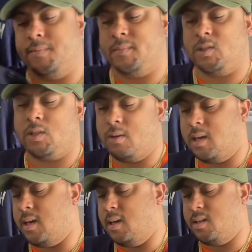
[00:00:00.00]
So
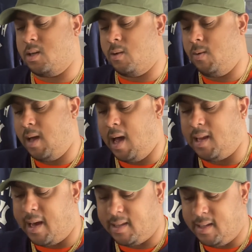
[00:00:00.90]
yeah, so I
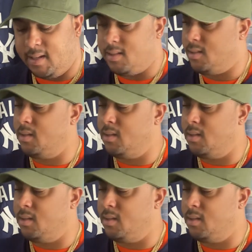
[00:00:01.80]
like this.